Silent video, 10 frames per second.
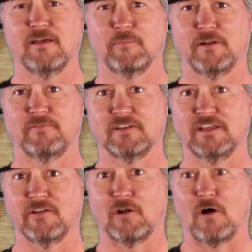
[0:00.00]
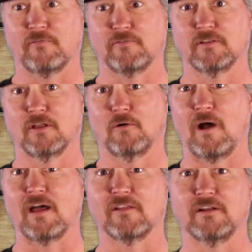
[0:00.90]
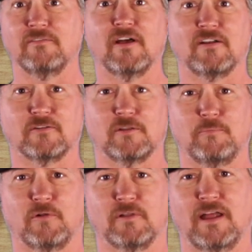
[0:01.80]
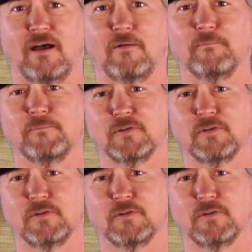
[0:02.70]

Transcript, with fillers: but if you leave it off for a little while, it eventually pull it out.